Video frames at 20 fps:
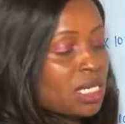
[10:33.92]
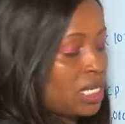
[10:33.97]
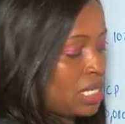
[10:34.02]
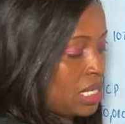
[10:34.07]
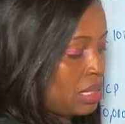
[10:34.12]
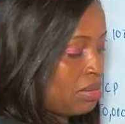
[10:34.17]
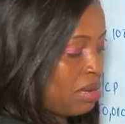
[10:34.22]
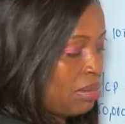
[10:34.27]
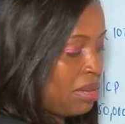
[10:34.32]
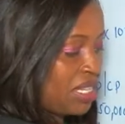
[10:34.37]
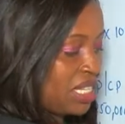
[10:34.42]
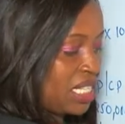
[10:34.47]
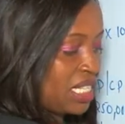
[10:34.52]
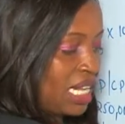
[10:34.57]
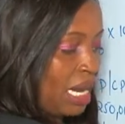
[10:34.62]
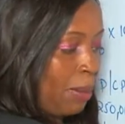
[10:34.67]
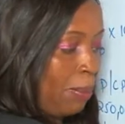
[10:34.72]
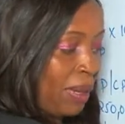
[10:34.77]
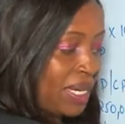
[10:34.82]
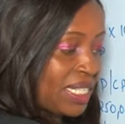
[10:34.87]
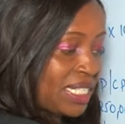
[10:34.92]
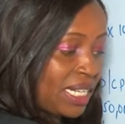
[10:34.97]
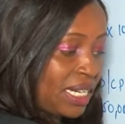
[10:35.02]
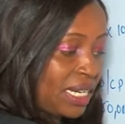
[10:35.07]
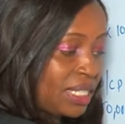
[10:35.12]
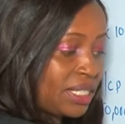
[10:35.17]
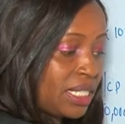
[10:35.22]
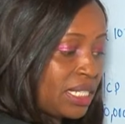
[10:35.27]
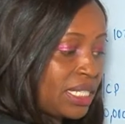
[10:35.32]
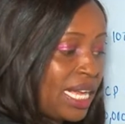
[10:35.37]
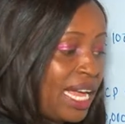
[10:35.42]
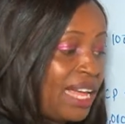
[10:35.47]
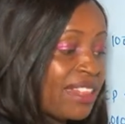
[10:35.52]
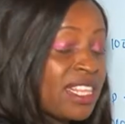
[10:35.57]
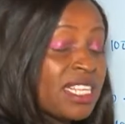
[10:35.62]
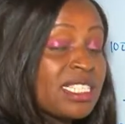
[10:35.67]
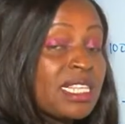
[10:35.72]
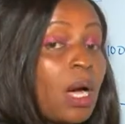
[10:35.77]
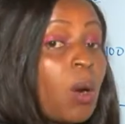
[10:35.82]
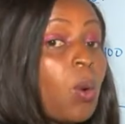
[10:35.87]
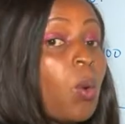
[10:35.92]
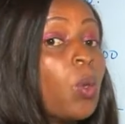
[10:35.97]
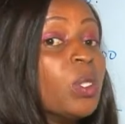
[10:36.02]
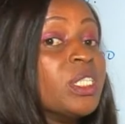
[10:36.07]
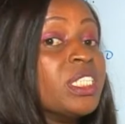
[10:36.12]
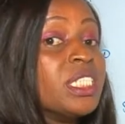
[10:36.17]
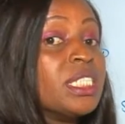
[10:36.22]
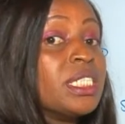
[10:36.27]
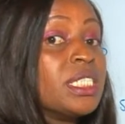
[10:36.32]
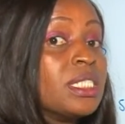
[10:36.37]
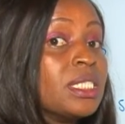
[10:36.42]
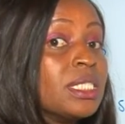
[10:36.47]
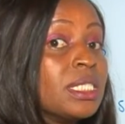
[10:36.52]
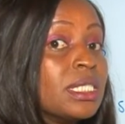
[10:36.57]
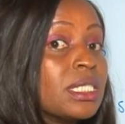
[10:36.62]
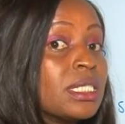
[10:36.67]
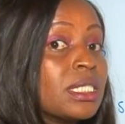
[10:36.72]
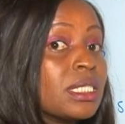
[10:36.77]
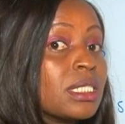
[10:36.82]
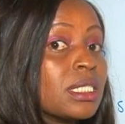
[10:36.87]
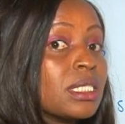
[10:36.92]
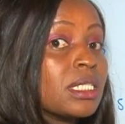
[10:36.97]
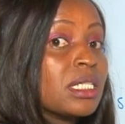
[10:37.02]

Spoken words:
Remember, these are percentages and these are quantities.